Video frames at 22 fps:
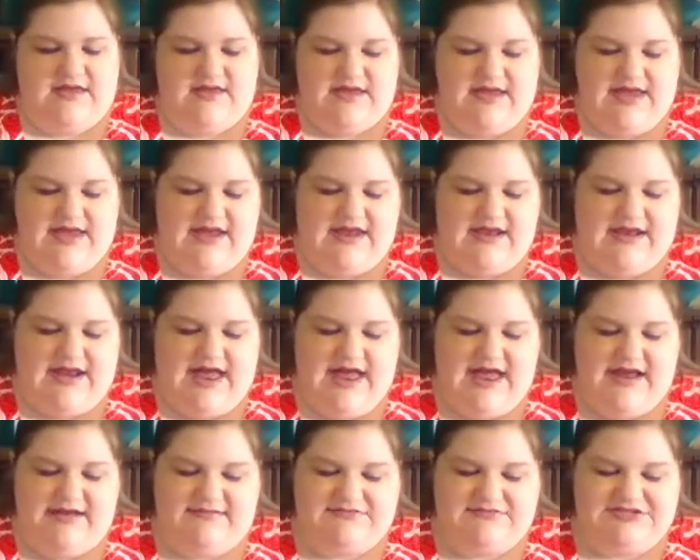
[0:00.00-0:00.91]
and
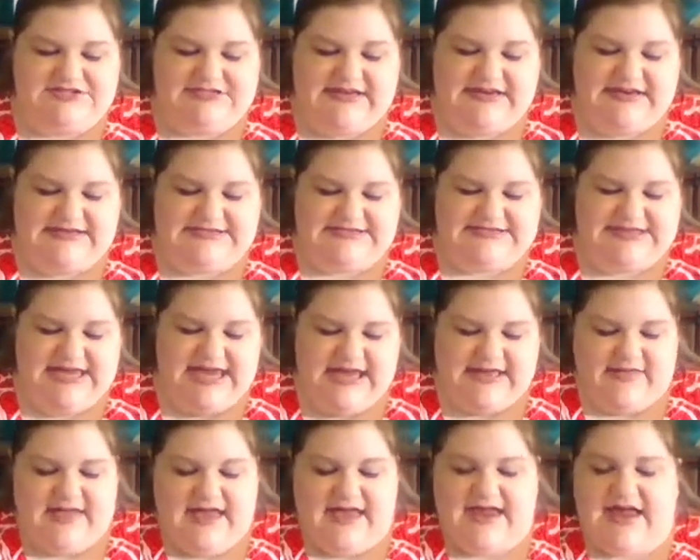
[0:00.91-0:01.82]
I'm just going to
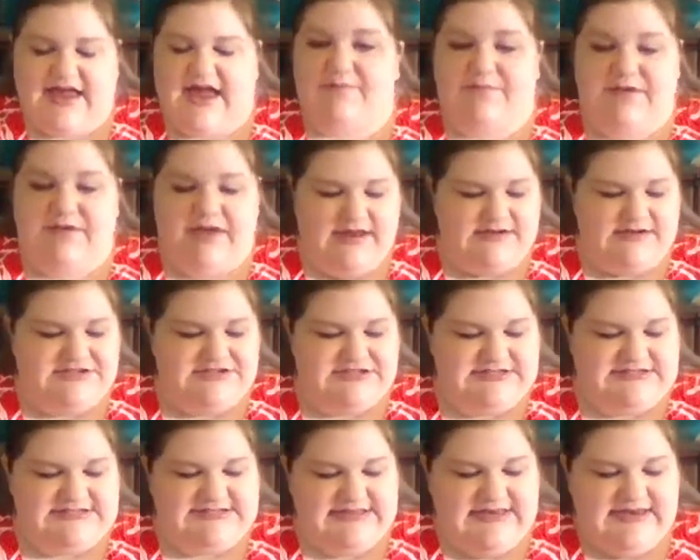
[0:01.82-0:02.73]
take like a pinch
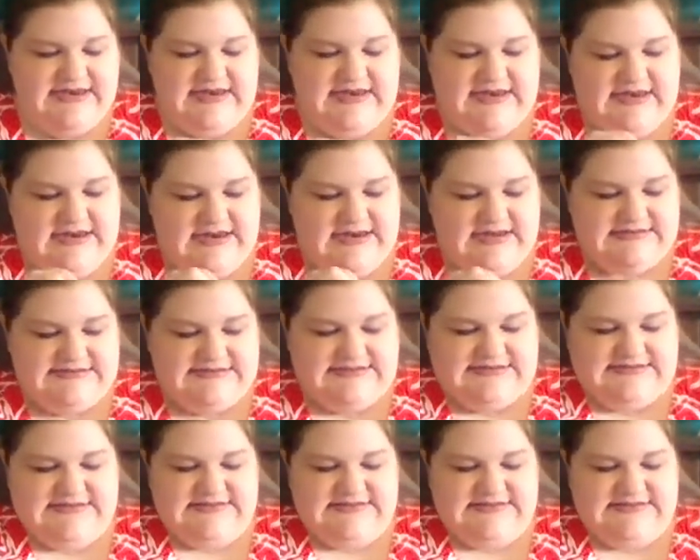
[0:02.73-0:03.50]
of seeds